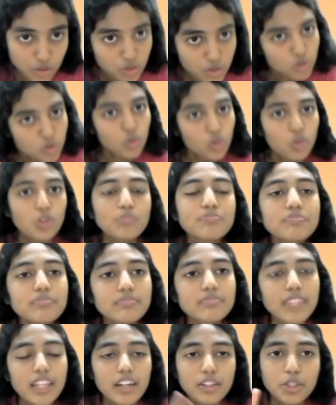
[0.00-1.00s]
So
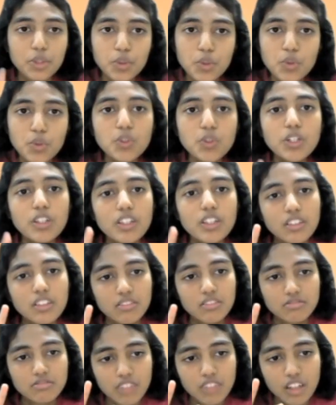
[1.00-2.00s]
there are two
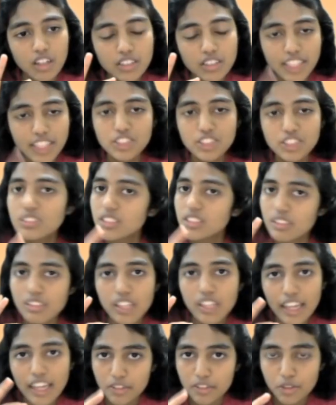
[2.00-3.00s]
sections in
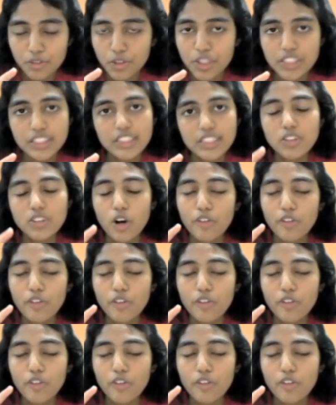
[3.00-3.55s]
the electrophoresis